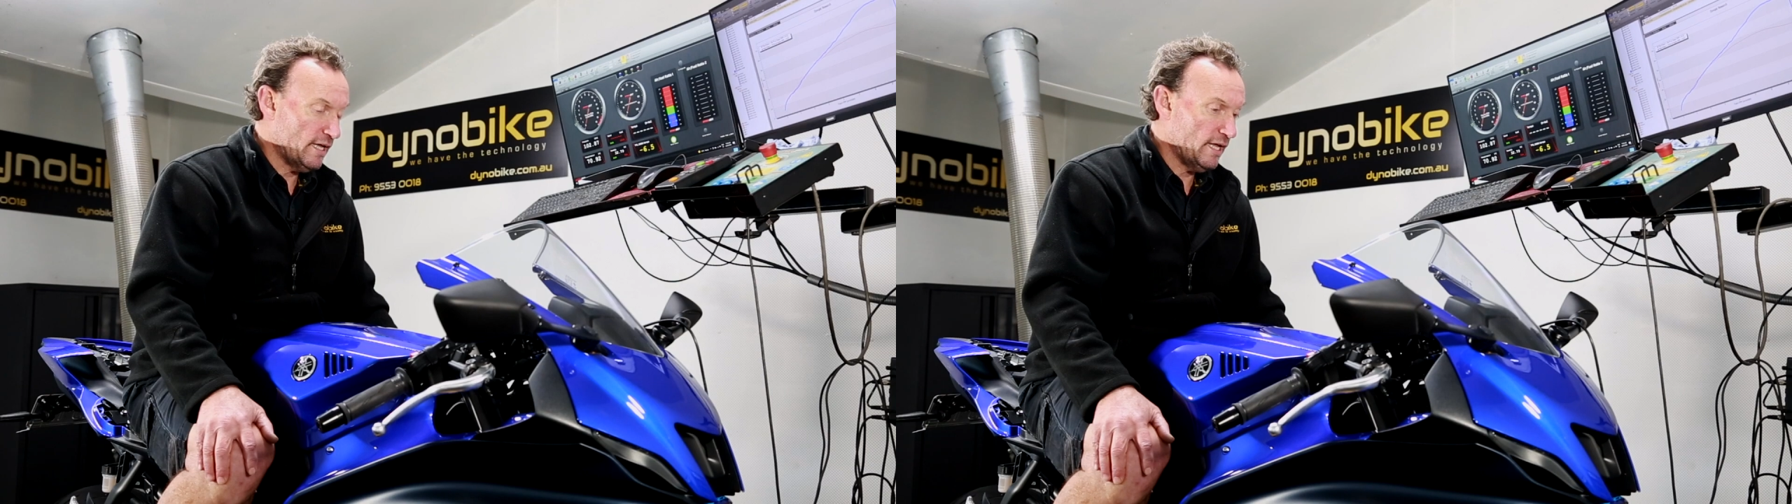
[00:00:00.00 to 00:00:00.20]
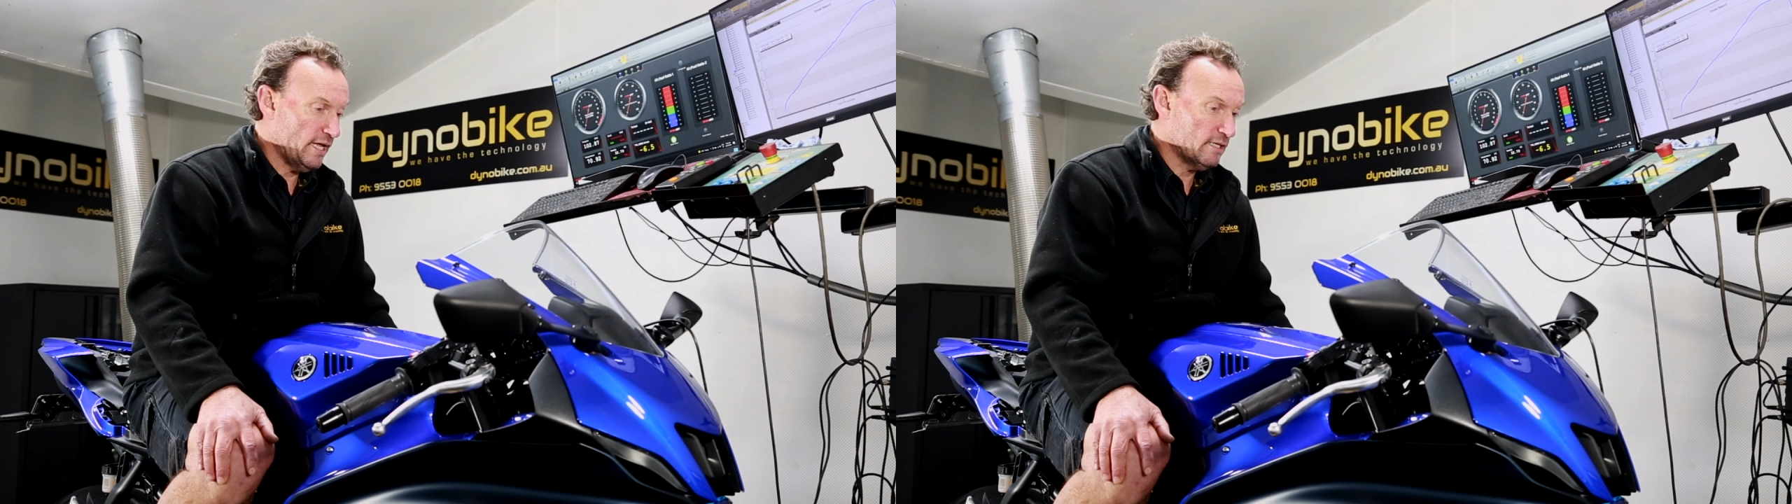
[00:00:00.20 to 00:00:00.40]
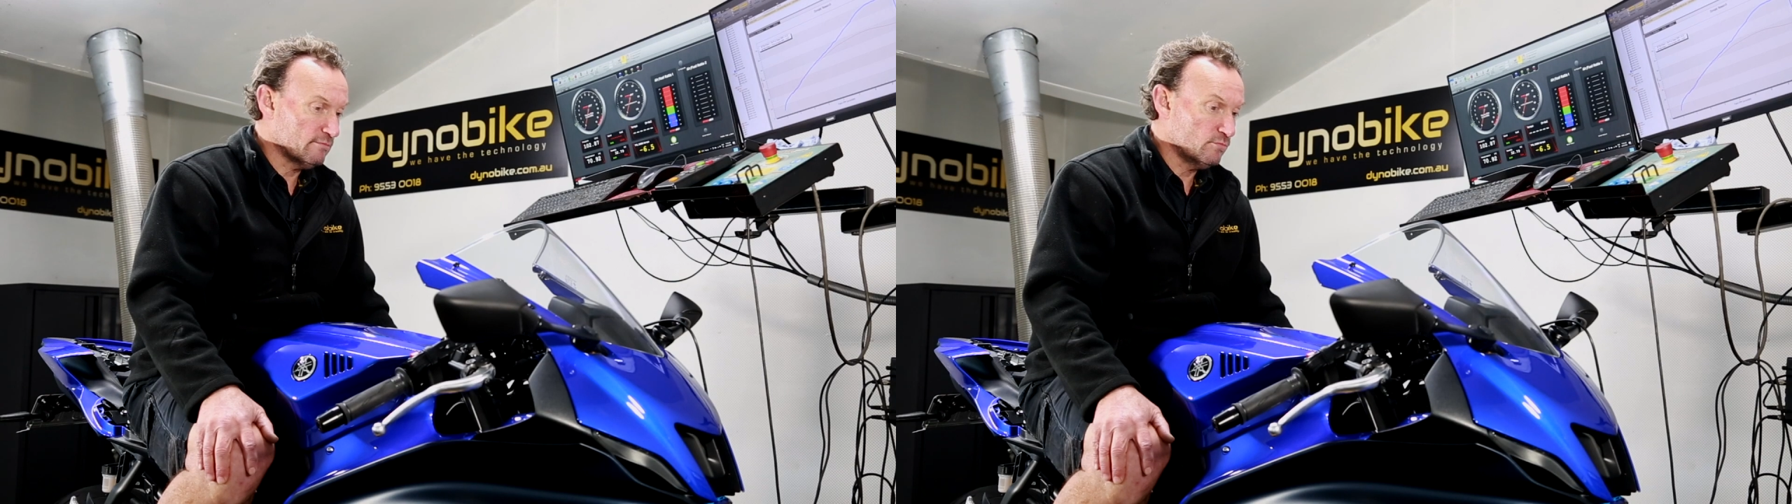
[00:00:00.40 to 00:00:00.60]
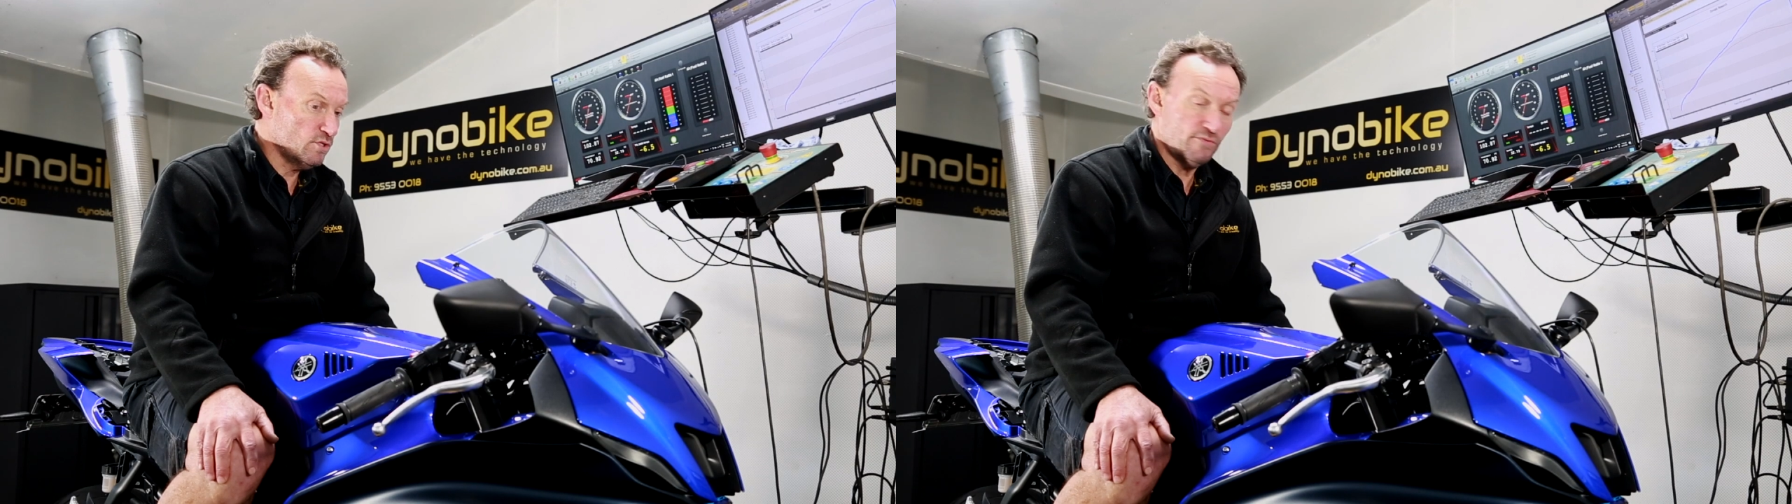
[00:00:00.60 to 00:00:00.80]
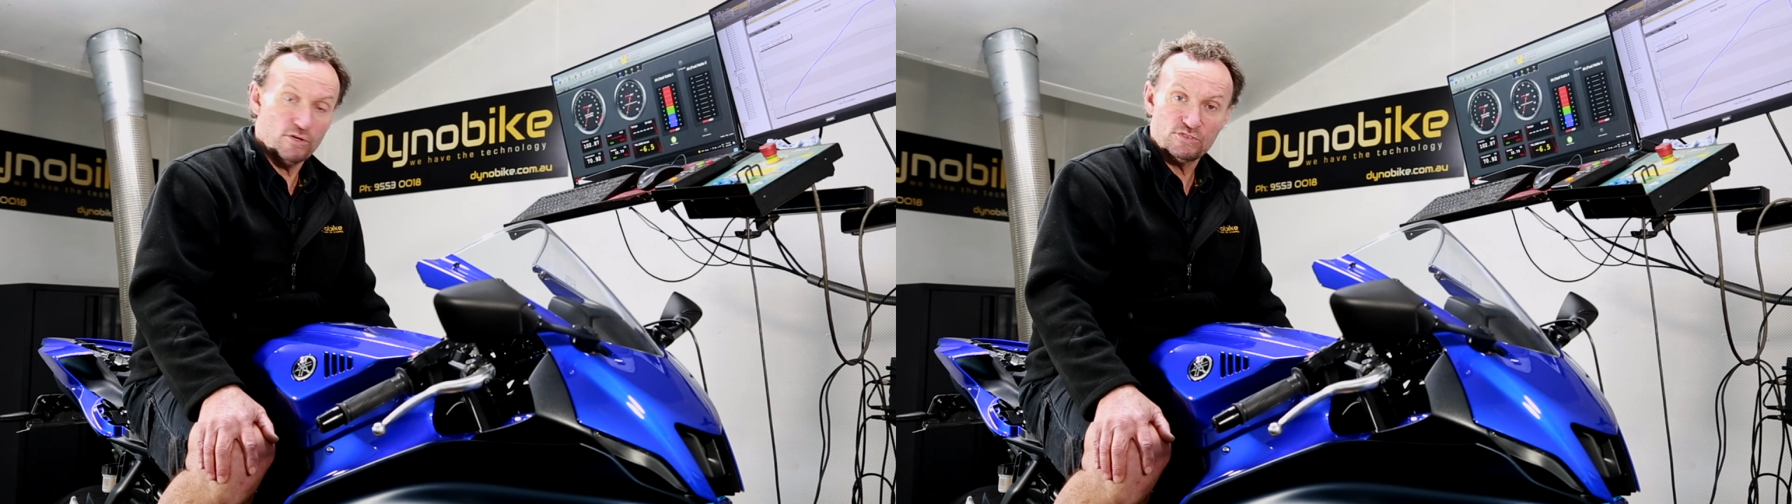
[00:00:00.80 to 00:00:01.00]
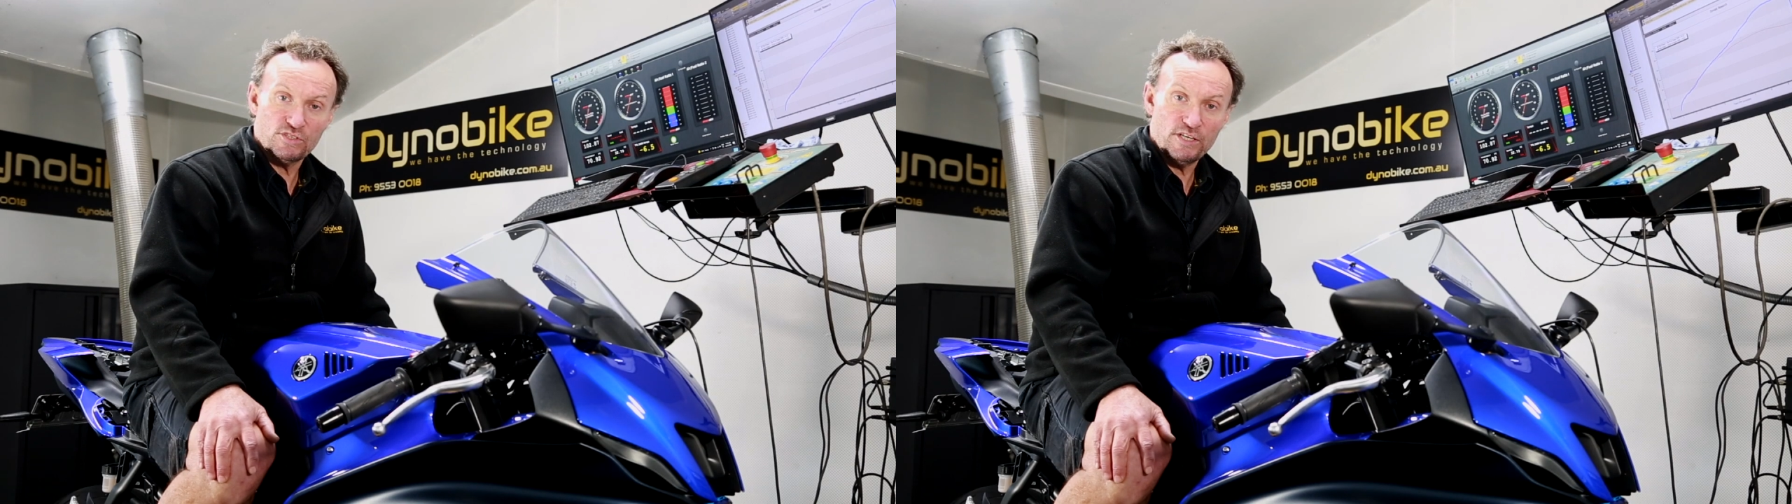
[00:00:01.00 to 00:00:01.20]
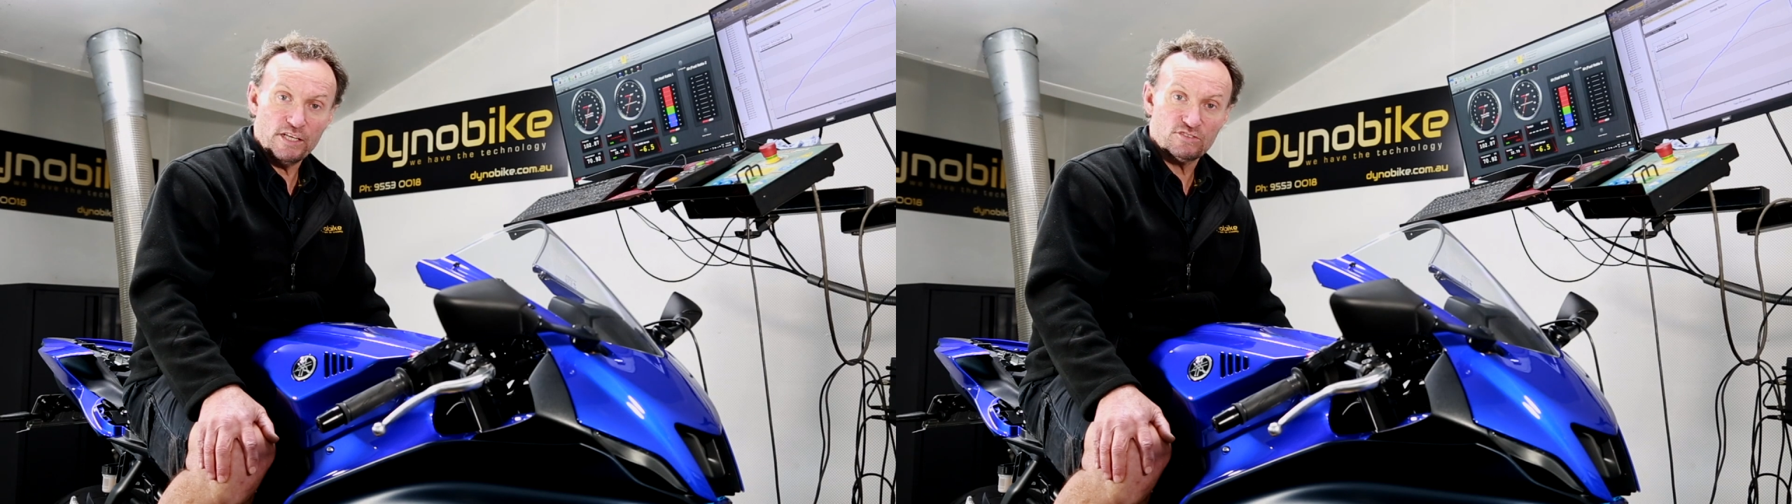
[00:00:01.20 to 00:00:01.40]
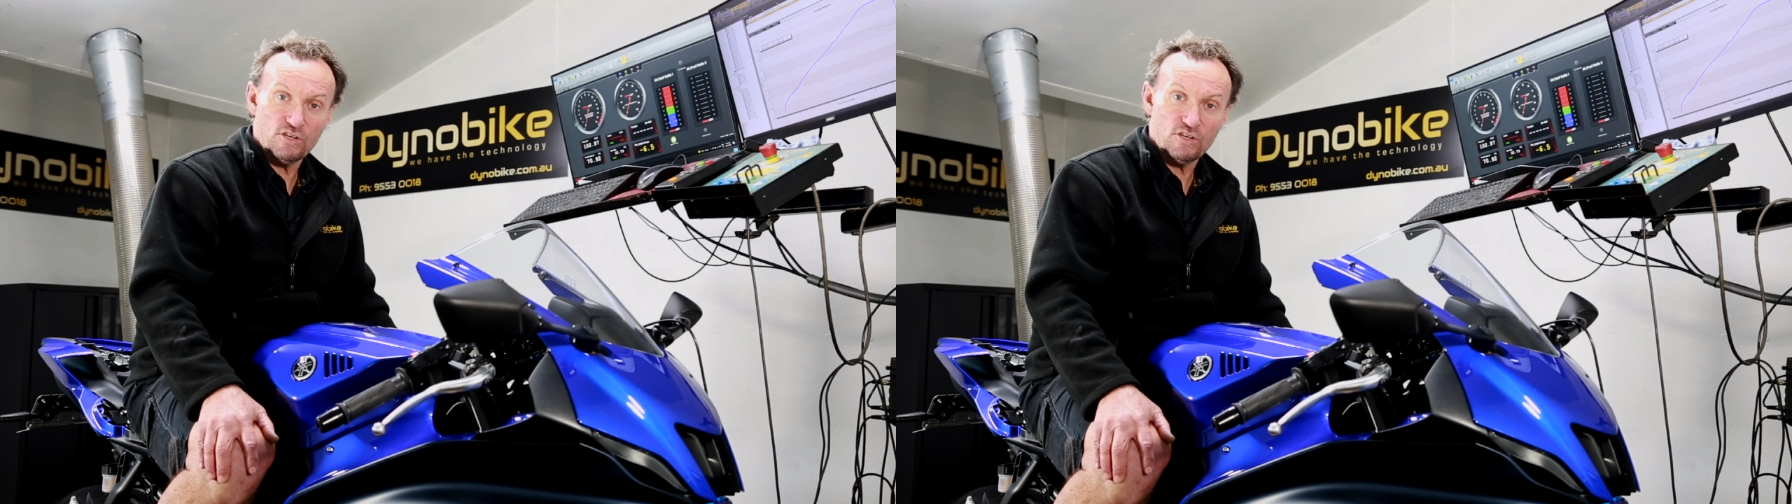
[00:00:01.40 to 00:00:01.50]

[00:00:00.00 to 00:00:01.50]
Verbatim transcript: and move on to the next